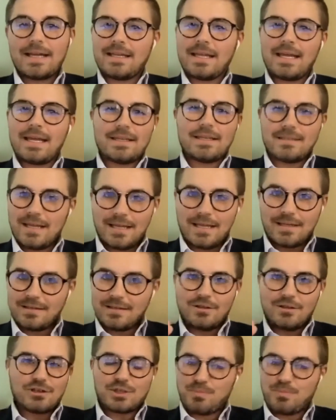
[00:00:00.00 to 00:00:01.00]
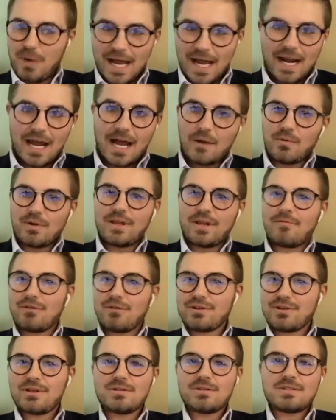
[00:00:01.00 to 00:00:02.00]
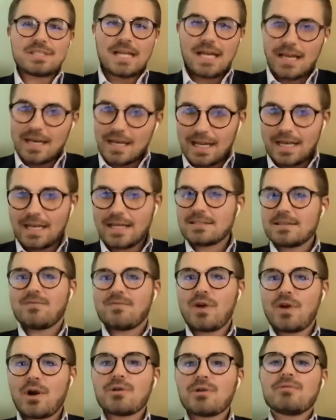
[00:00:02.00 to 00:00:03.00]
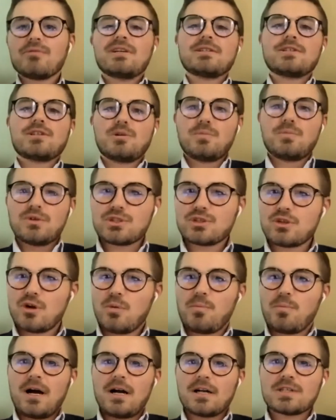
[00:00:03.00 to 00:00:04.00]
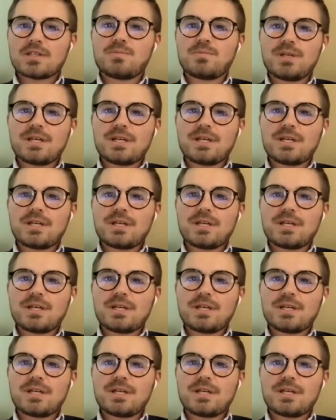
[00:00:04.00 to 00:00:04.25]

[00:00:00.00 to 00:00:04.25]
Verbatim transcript: and, and and you're spot on with everything you said, and it's a very reasonable soapbox